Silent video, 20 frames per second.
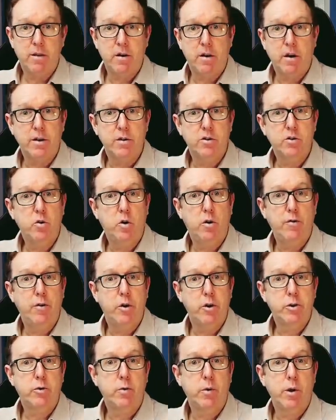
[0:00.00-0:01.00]
that I saw
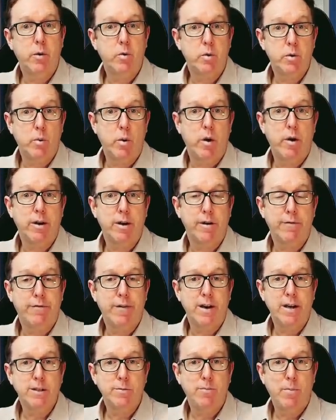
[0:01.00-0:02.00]
virtually was wearing a
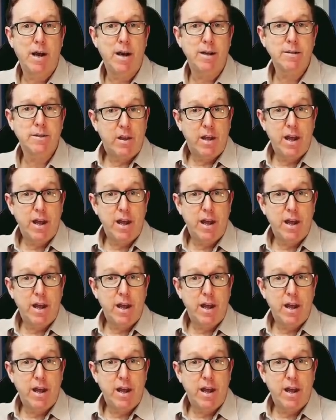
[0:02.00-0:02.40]
face mask.